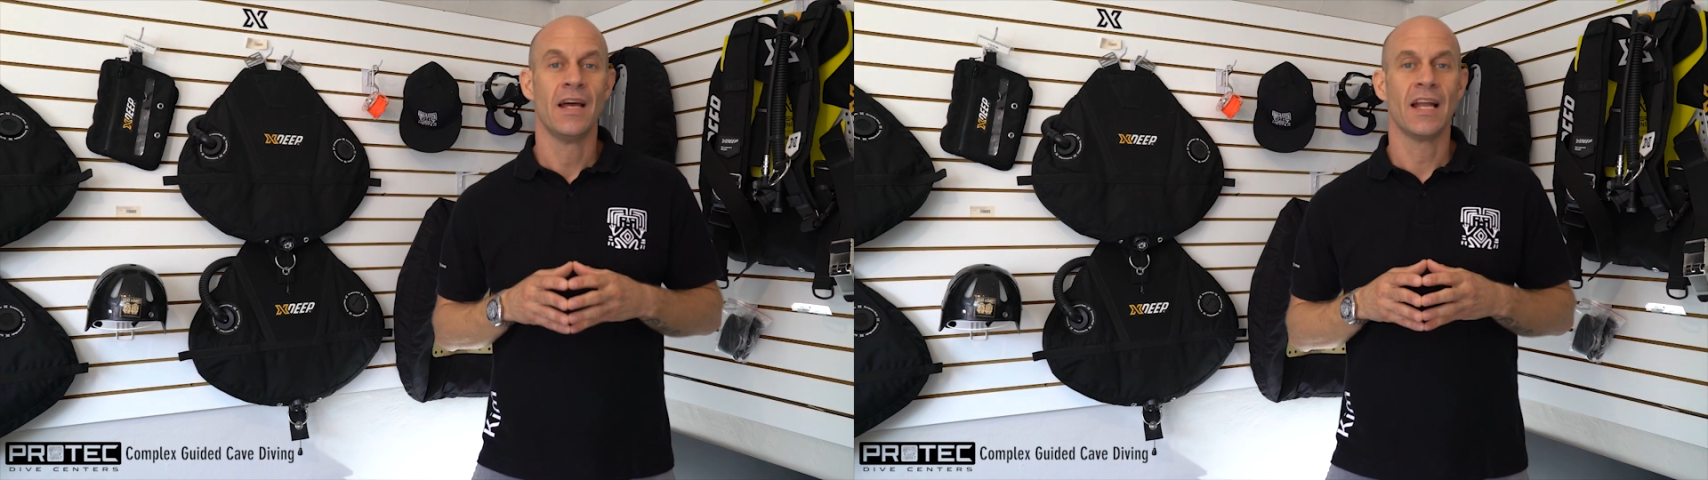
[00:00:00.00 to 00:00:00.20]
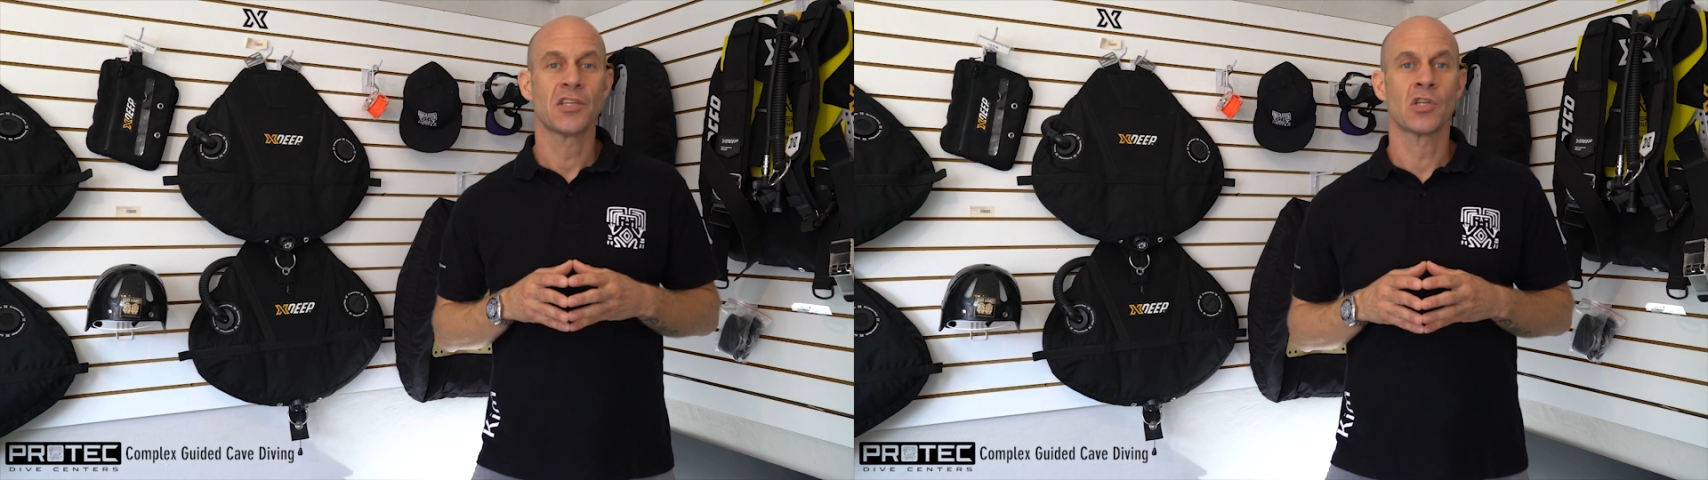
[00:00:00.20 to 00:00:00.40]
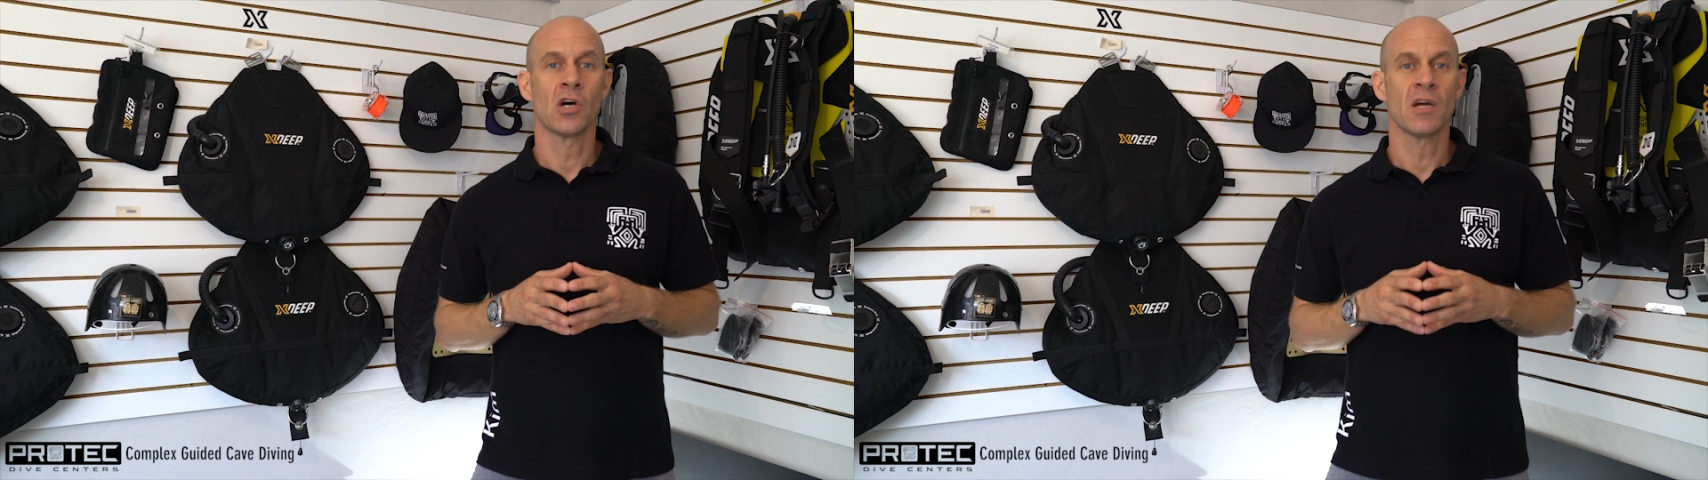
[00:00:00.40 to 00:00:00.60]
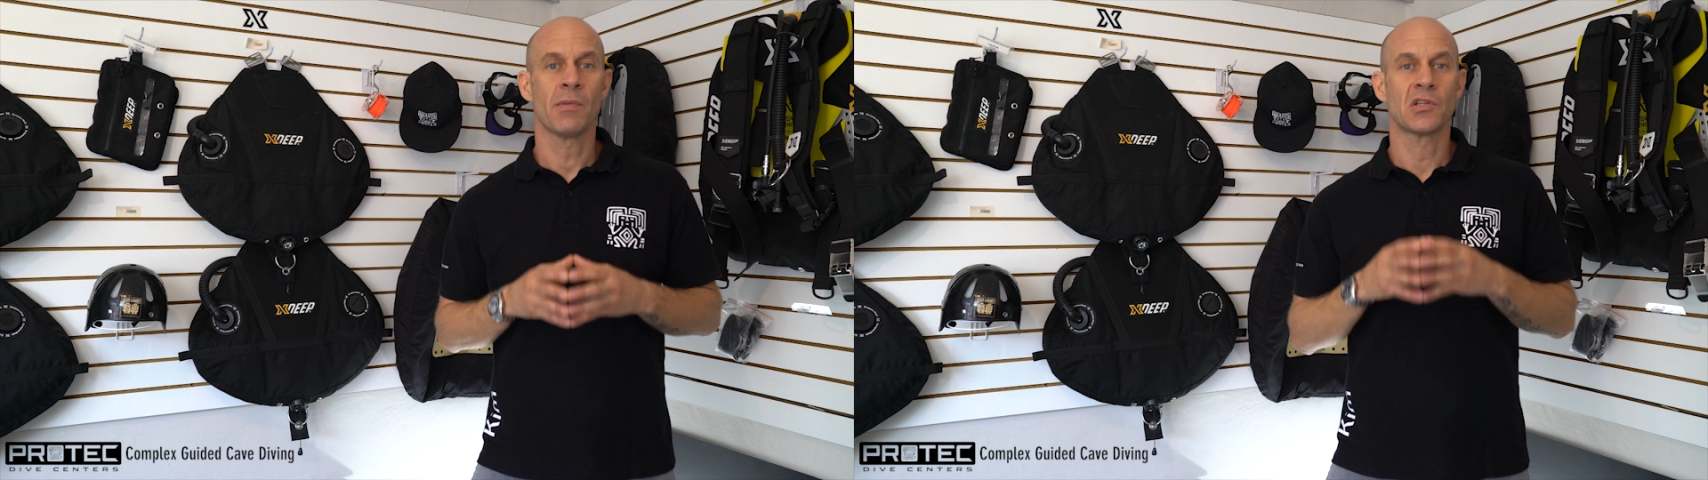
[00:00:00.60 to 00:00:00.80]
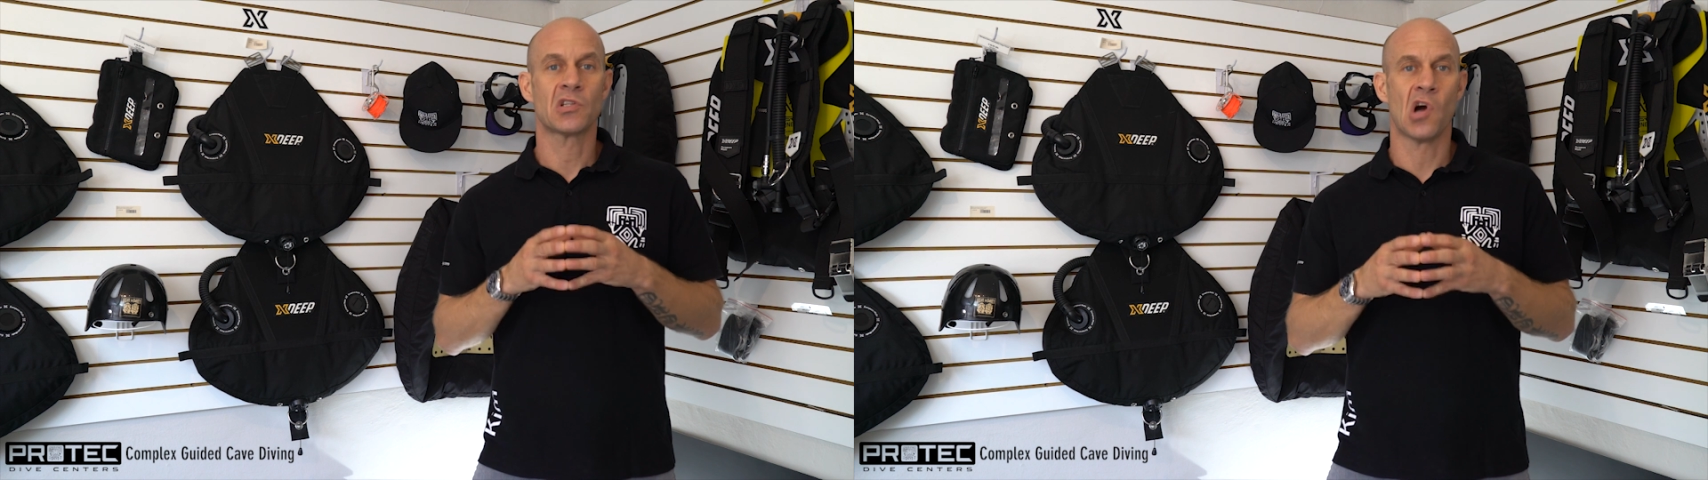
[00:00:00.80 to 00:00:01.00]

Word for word: Let's talk about